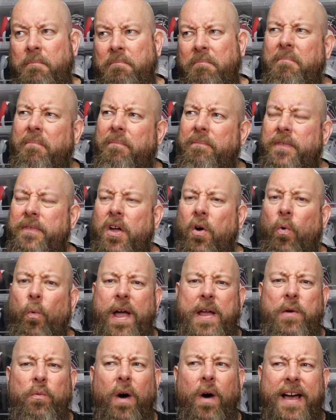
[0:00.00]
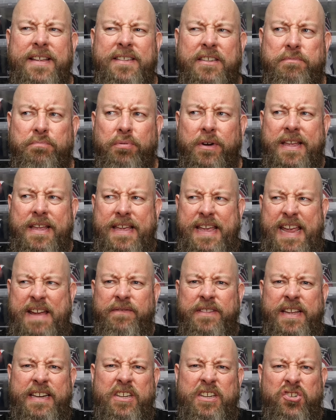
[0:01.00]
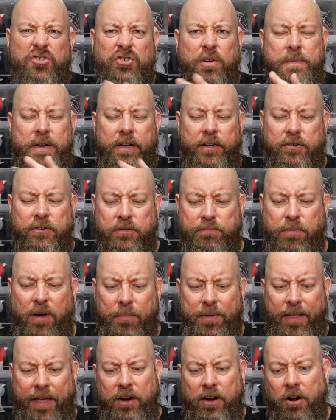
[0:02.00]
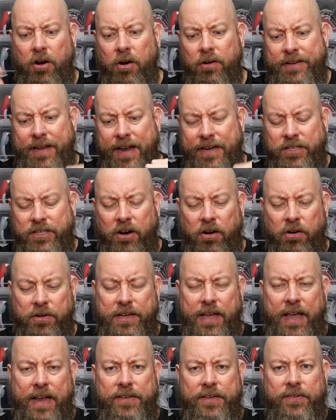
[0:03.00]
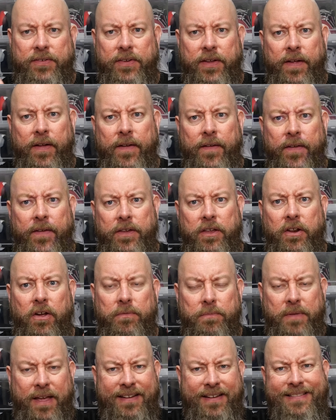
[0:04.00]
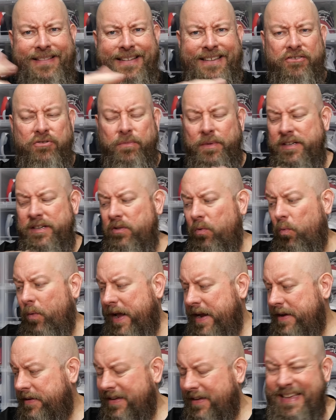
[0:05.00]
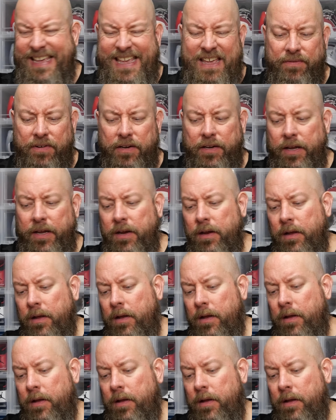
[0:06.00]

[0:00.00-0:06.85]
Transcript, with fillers: hmm, weight-wise, it's pretty evenly distributed. So it's probably like hard case, hard case, you know, like distributes the weight evenly.